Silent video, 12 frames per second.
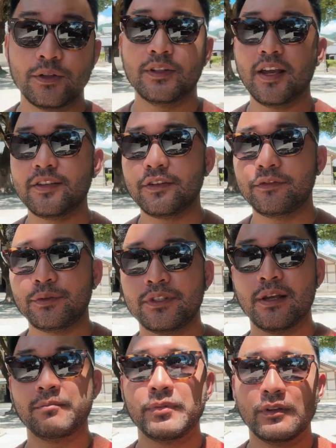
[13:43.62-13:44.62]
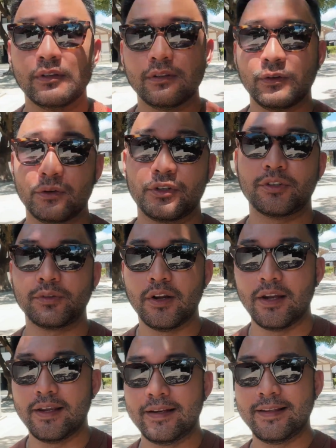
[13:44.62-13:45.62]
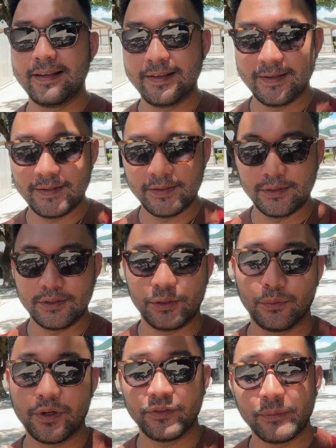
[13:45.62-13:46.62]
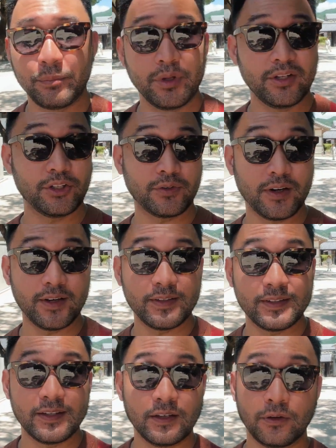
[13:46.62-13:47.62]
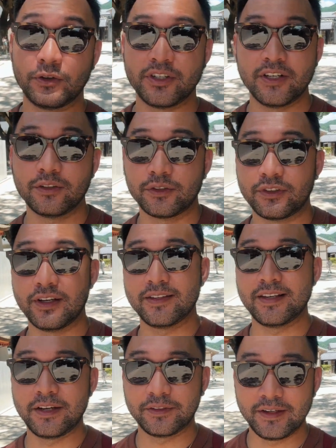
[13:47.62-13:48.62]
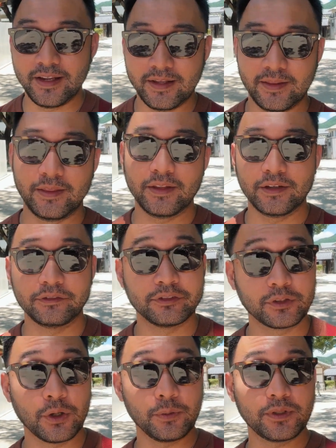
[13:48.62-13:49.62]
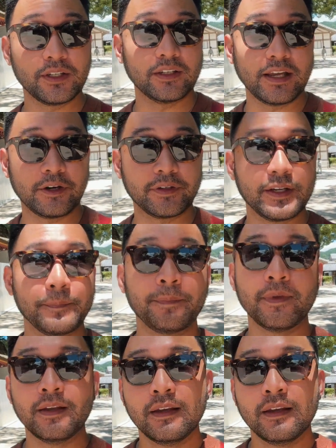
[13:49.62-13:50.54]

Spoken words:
Dazaifu Temple or Shrine is one of the Buddhist shrines or Shinto shrines here in Fukuoka area.